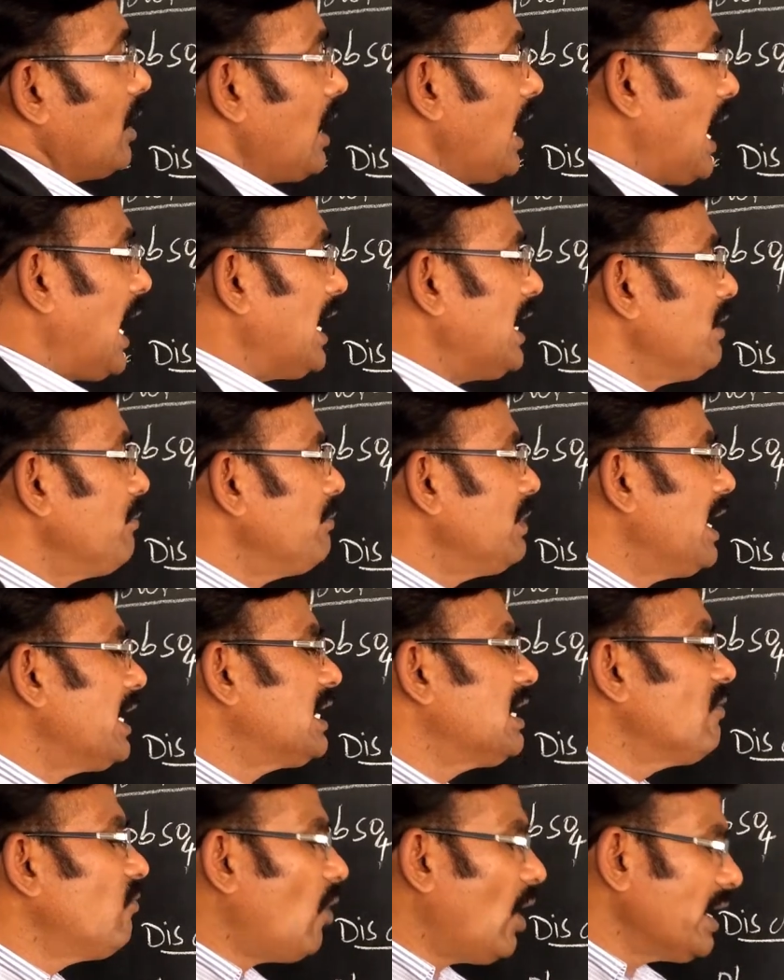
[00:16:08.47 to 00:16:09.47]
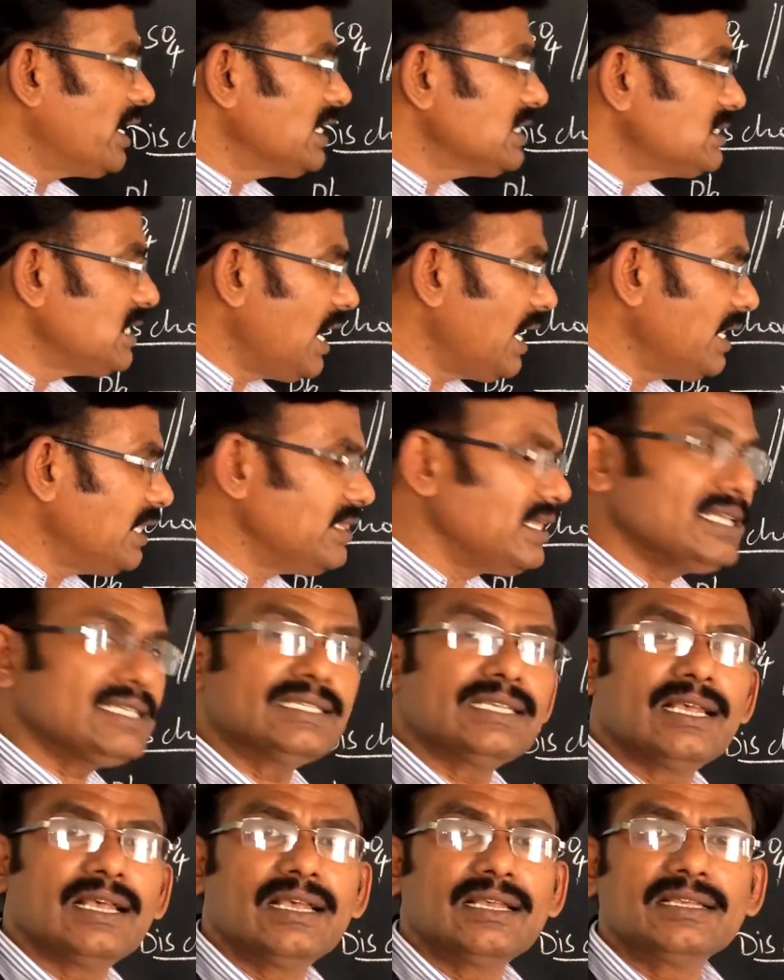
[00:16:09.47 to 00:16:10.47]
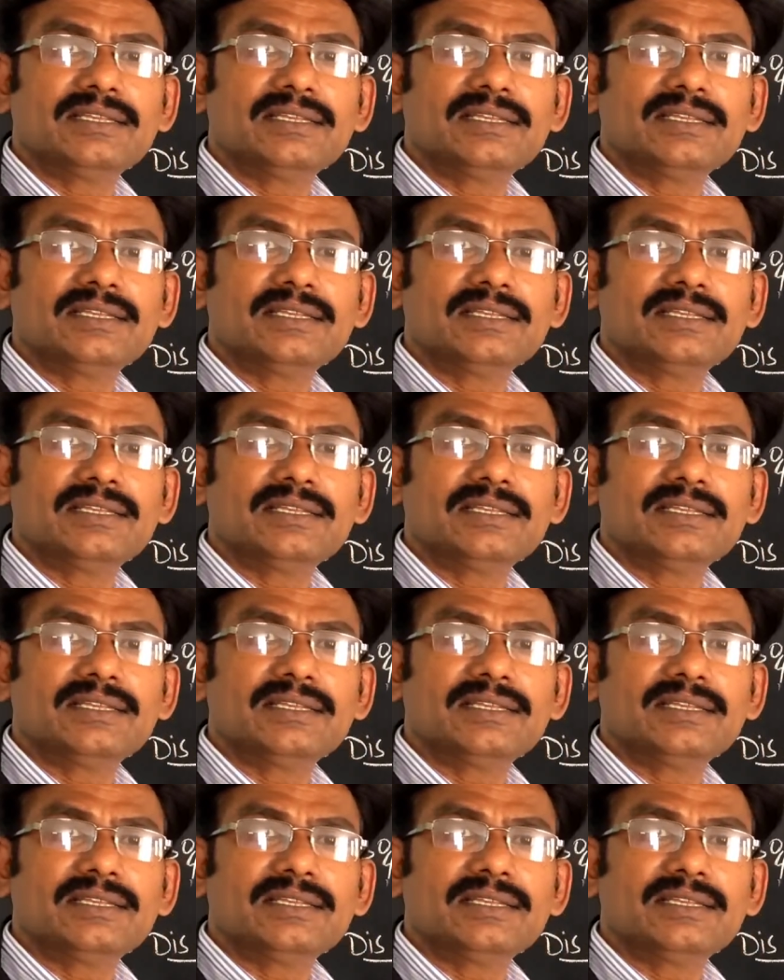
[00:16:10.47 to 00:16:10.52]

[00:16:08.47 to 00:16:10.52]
And immediately, what is there in this?